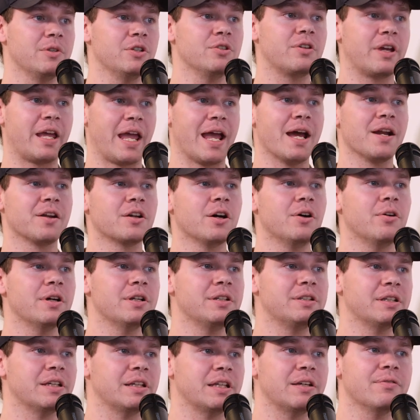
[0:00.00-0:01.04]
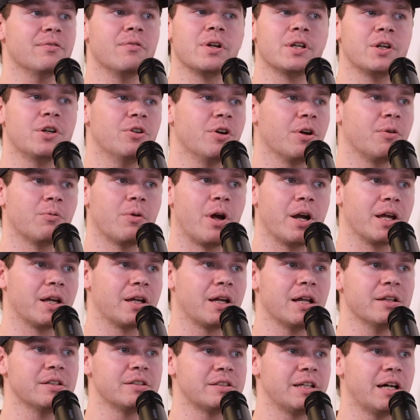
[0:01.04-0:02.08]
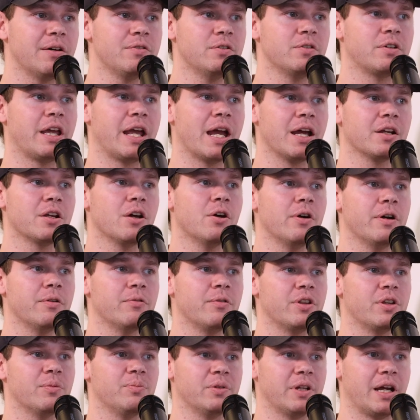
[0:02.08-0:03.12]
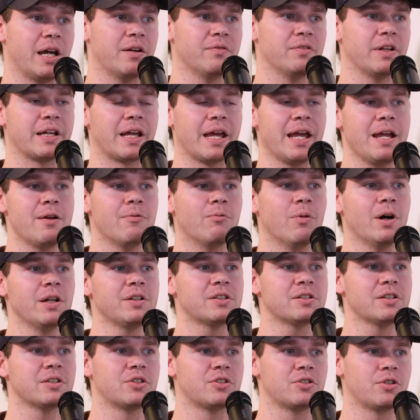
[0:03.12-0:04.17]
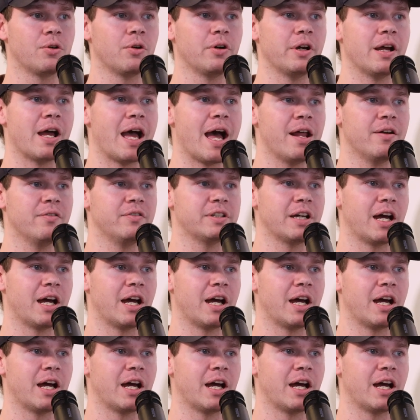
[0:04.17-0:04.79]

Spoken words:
you can go into, even when you're doing run and gun stuff, you can go in with a plan of like, hey, what's the story ahead